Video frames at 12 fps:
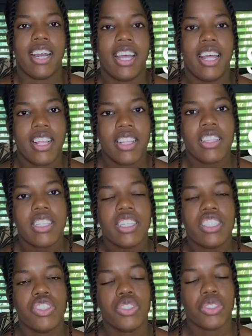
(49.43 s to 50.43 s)
health
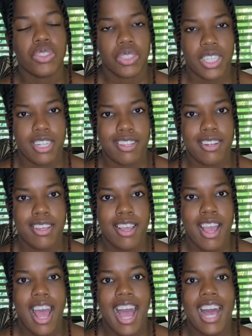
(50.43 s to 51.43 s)
screening,
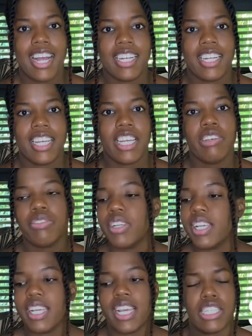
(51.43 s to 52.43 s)
and if
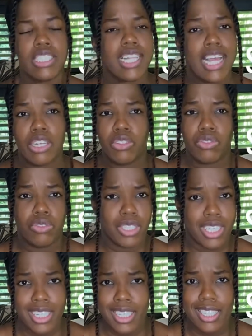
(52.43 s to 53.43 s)
it gets like
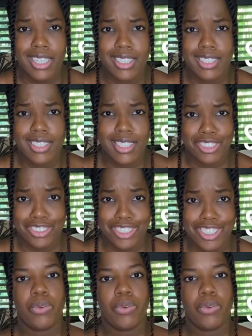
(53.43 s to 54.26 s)
really serious,